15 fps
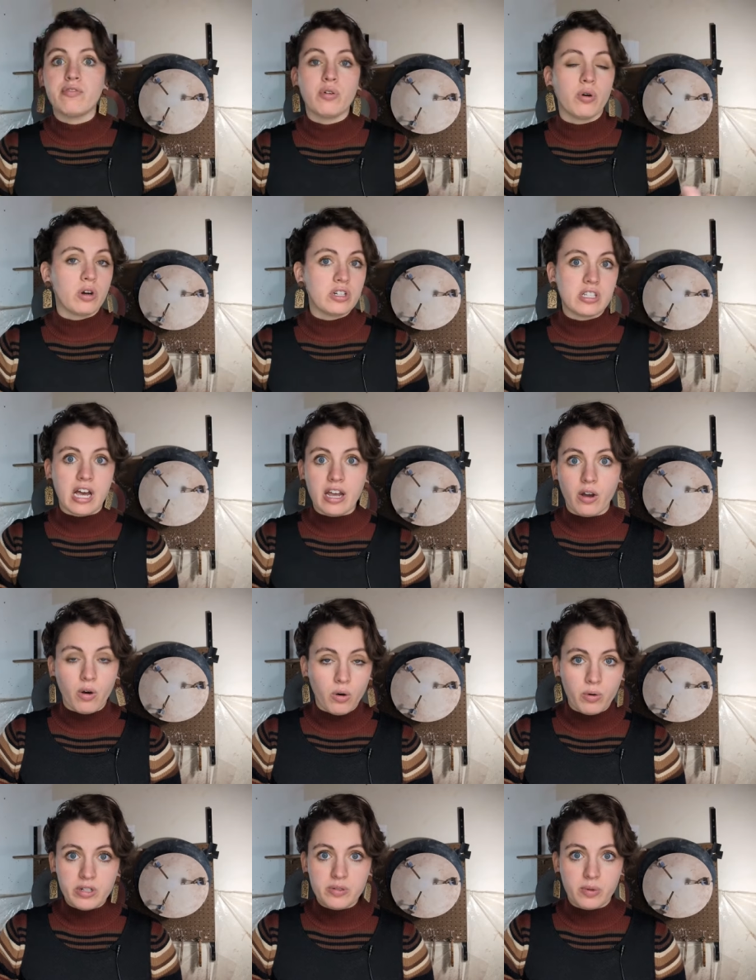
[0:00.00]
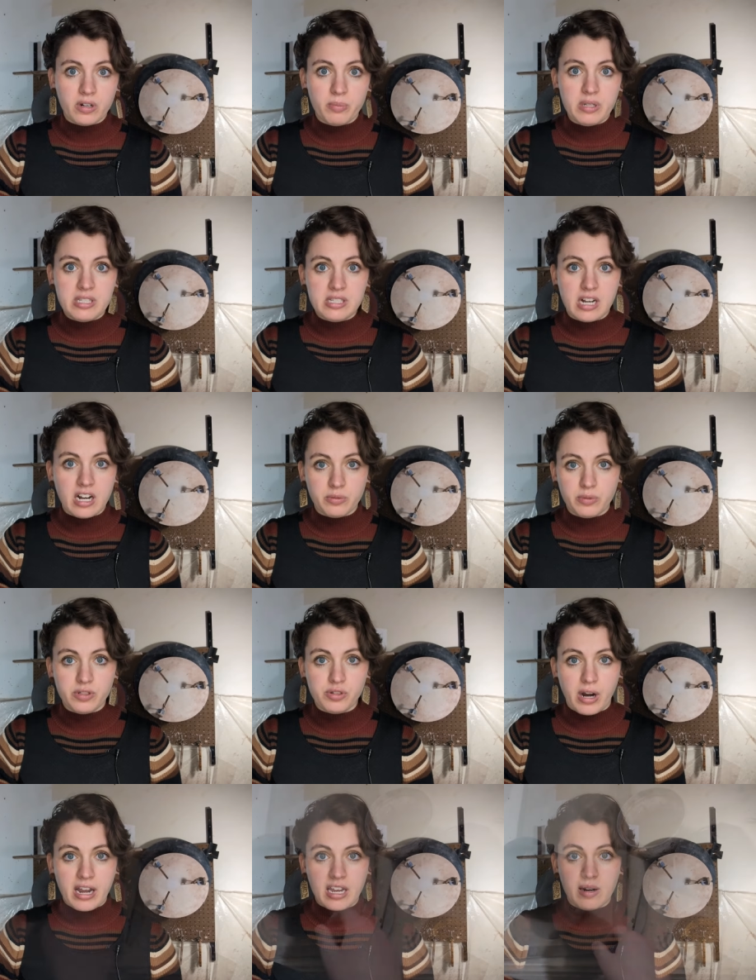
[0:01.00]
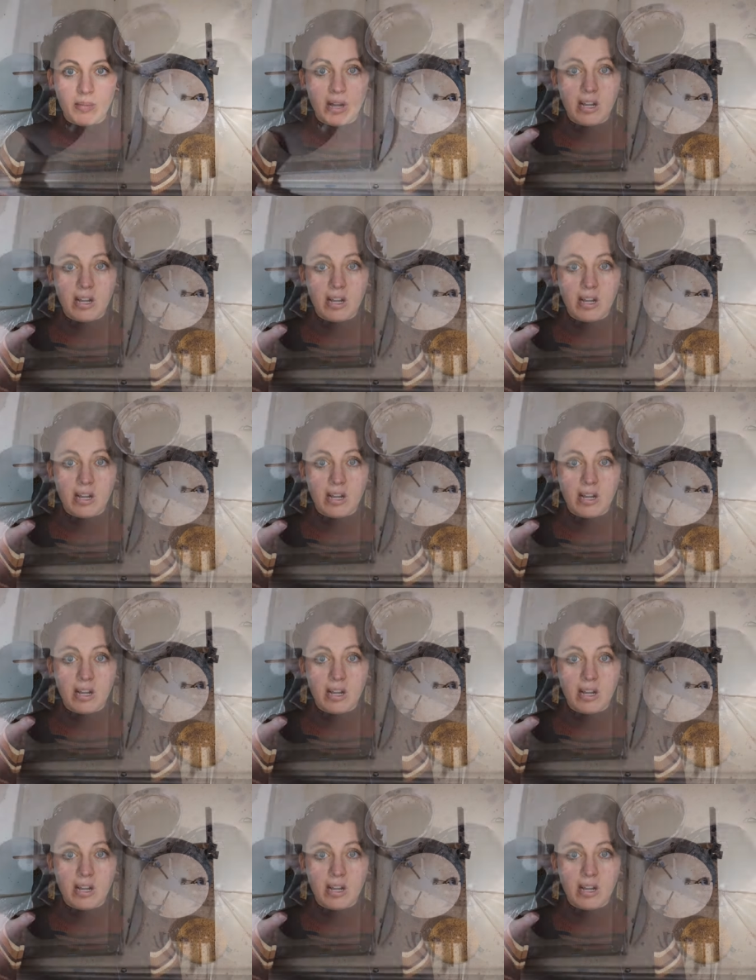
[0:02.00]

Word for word: of course I always want to be stocked with dragon